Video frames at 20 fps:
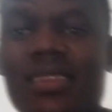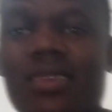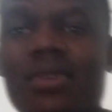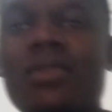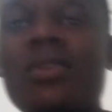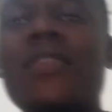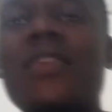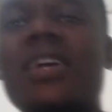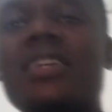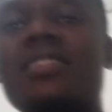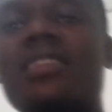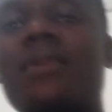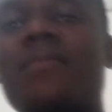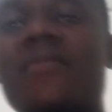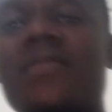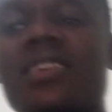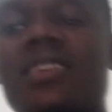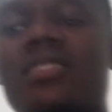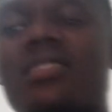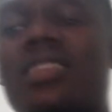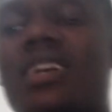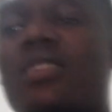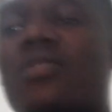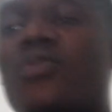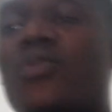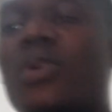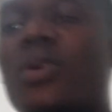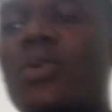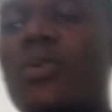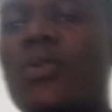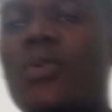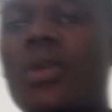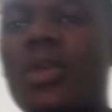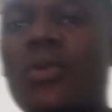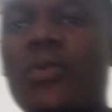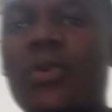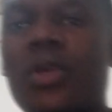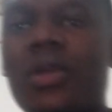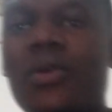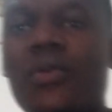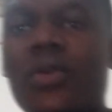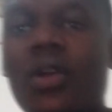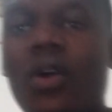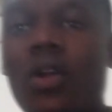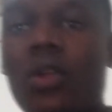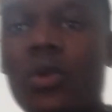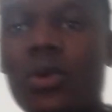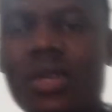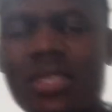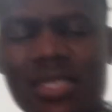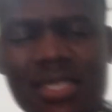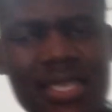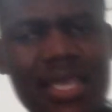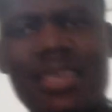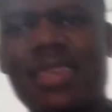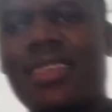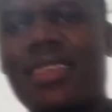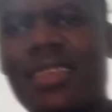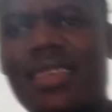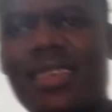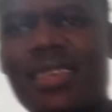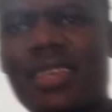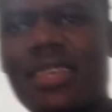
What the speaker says: You know, there are some things that we always say